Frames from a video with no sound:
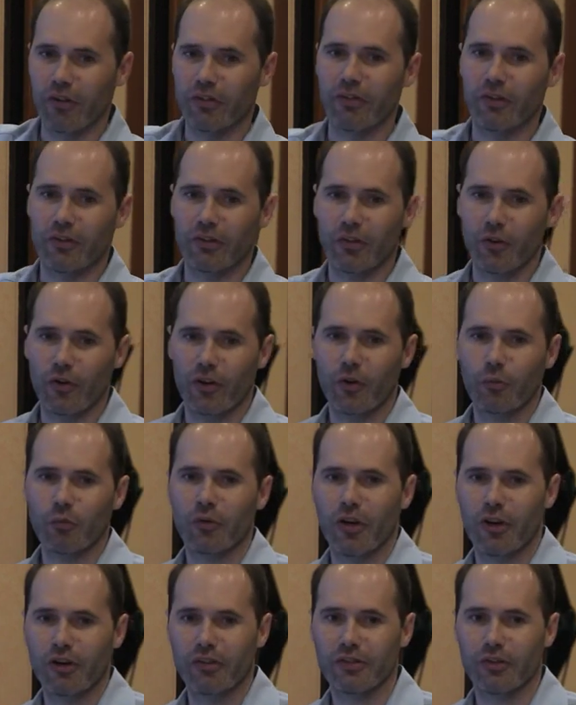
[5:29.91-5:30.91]
deuterium
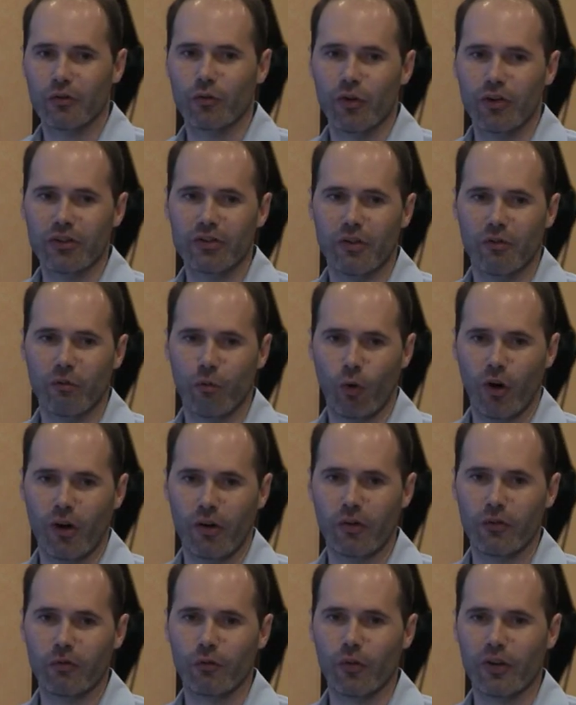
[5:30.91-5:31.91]
concentration of
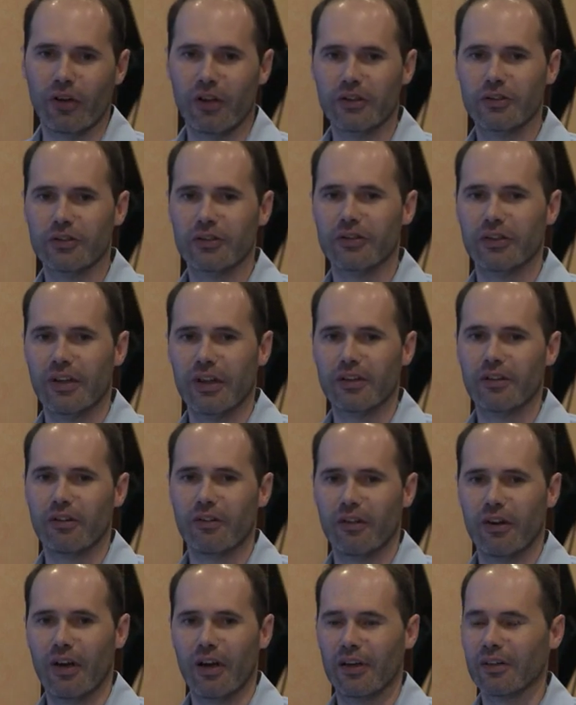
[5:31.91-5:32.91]
water for each state in
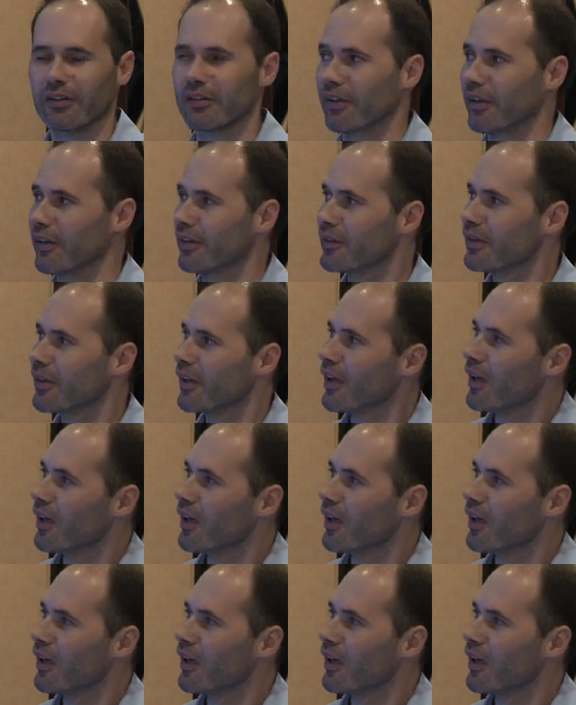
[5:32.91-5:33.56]
the United States.